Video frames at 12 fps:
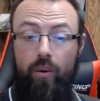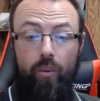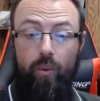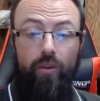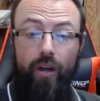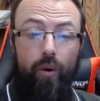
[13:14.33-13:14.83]

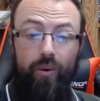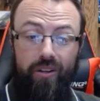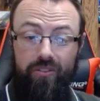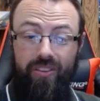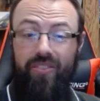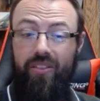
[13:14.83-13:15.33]
Well, no,
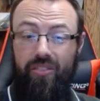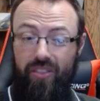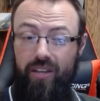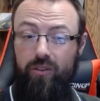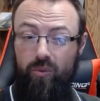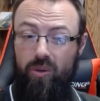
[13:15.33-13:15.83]
because then the
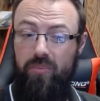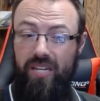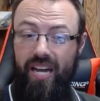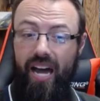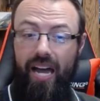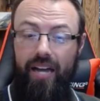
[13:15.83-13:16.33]
things would be
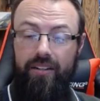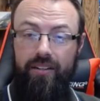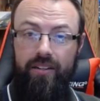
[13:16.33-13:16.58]
God.